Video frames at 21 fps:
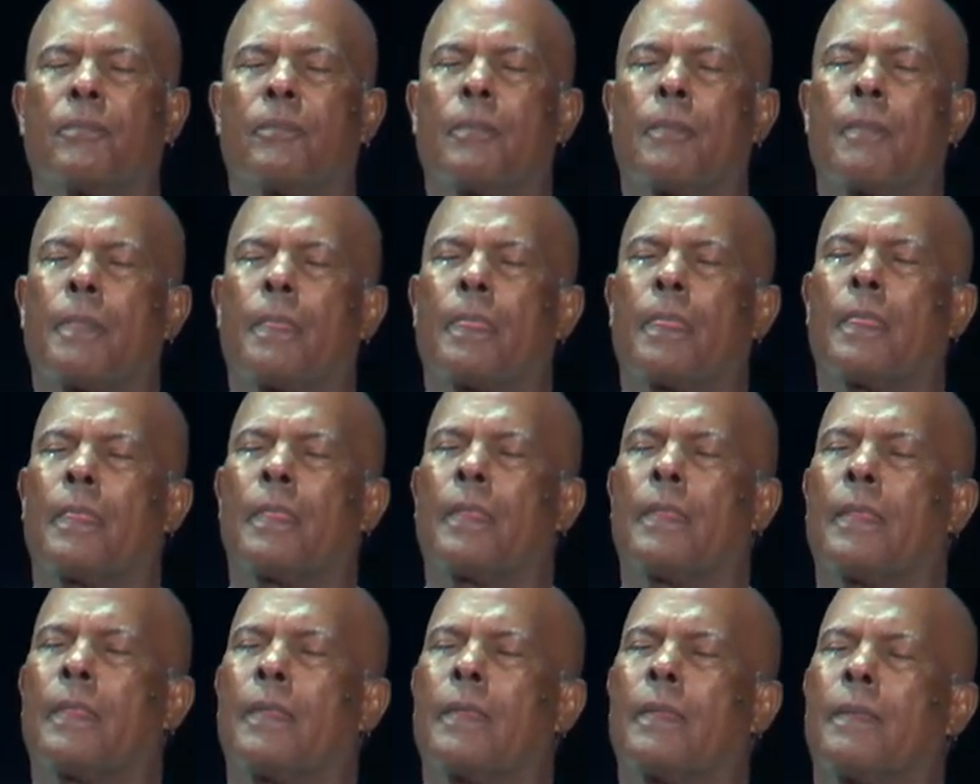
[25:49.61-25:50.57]

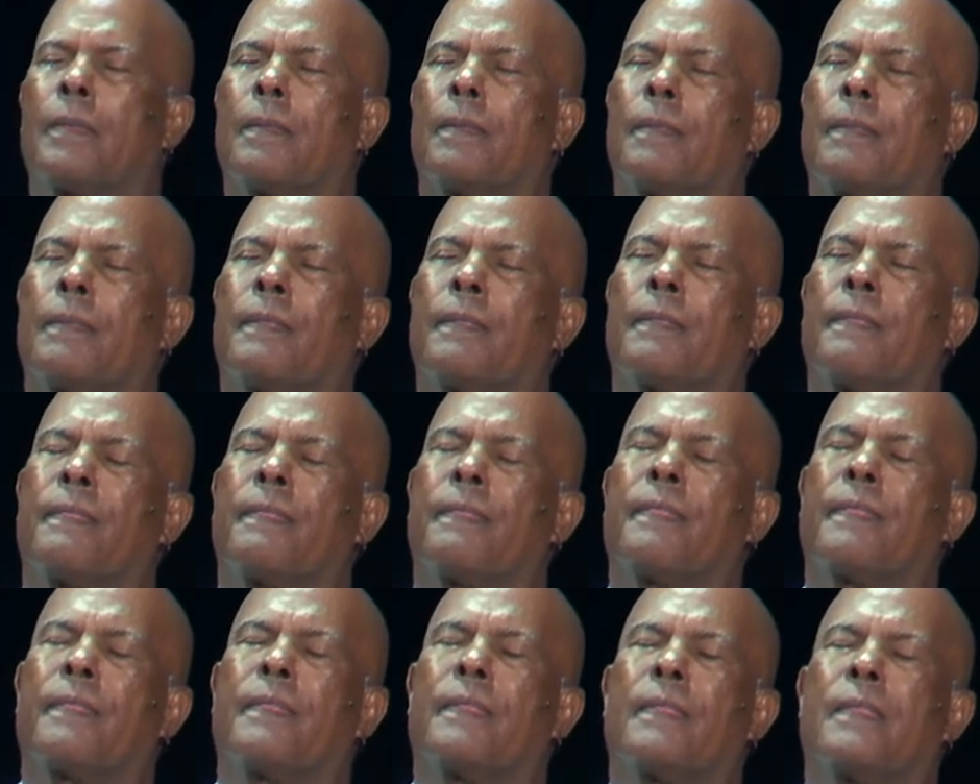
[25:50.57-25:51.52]

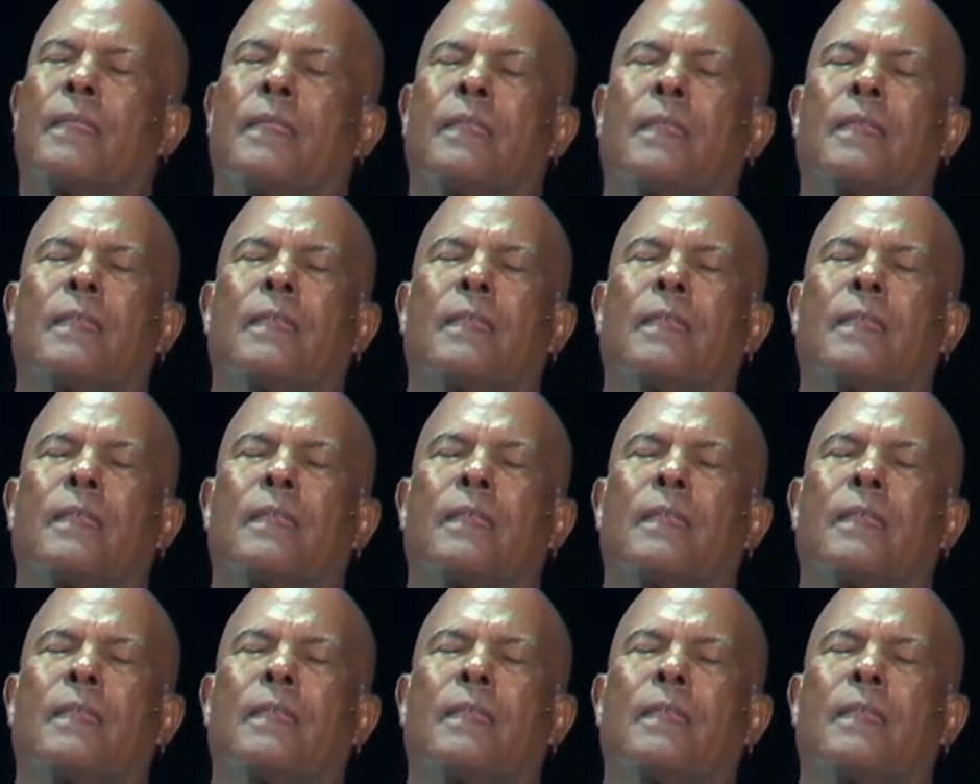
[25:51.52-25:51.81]
Nobody speaks.